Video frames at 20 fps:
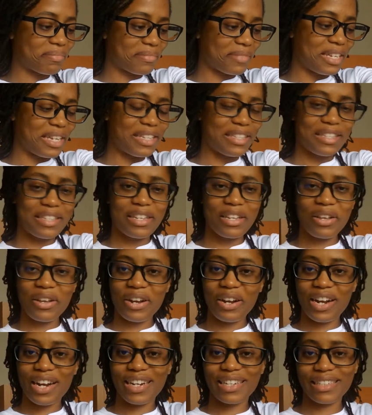It still
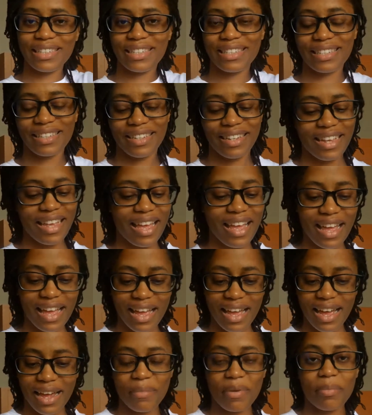hurts.
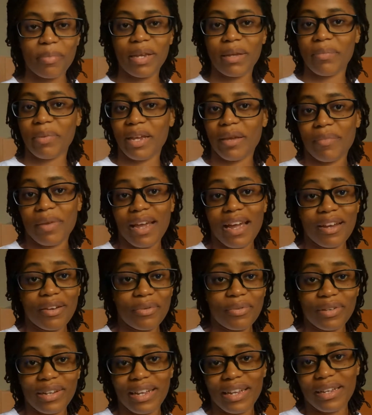I'm a big baby. I
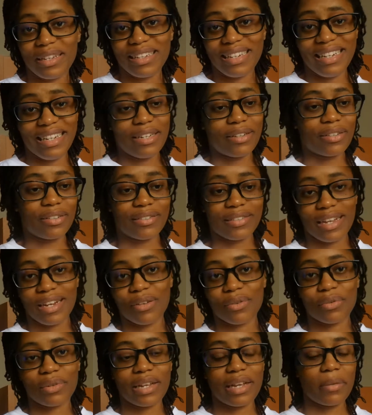don't like needles. I
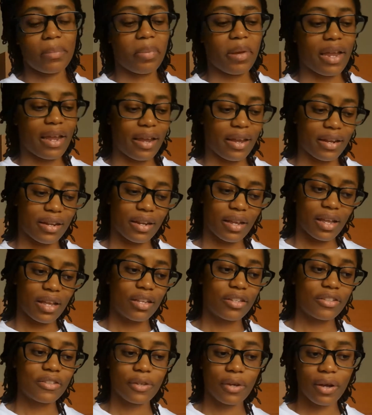don't like pain.
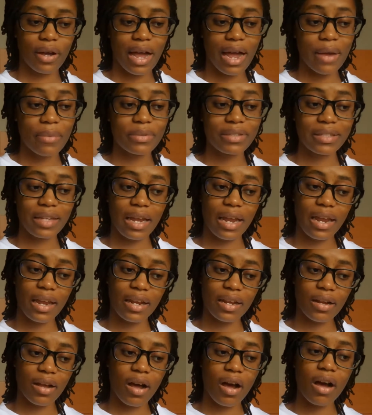So I was
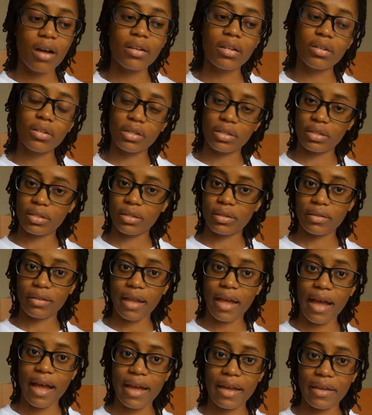on the
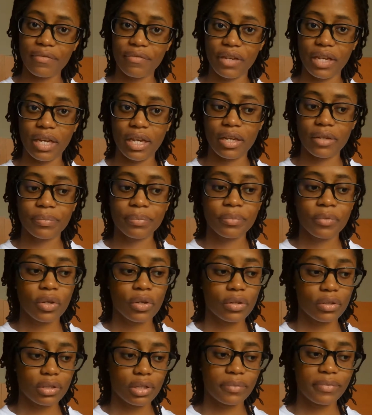IV,
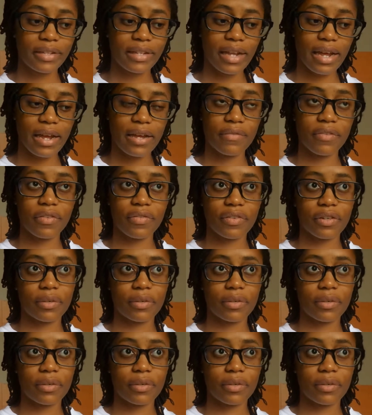hooked up to the IV for